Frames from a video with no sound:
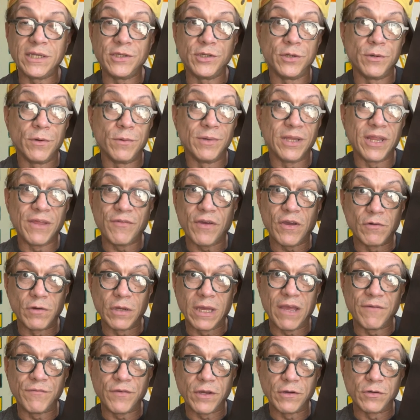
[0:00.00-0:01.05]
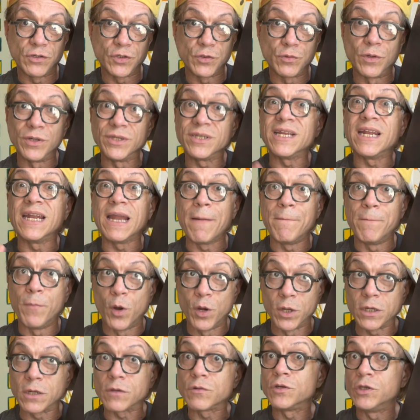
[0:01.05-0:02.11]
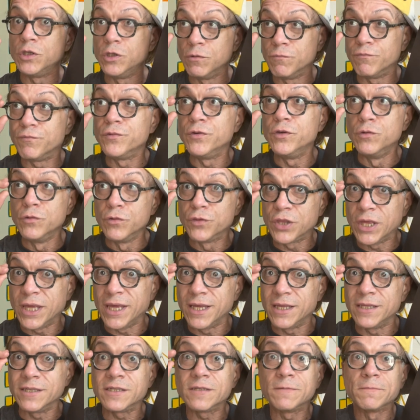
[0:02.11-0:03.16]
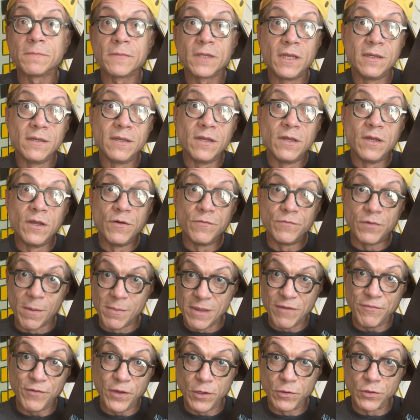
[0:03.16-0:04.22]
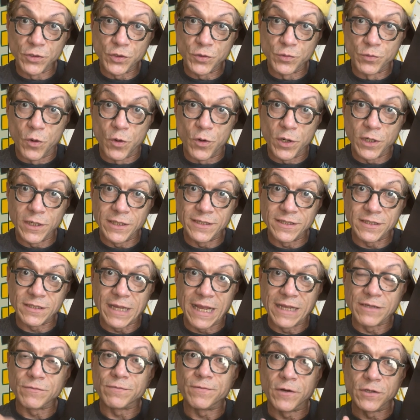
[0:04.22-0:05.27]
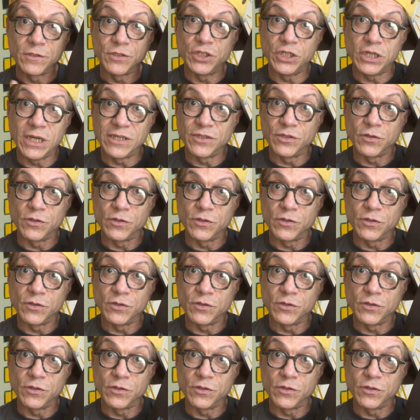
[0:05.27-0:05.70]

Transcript: Joe with FAO Schwartz. And I bought a few things from FAO Schwartz as far as G.I.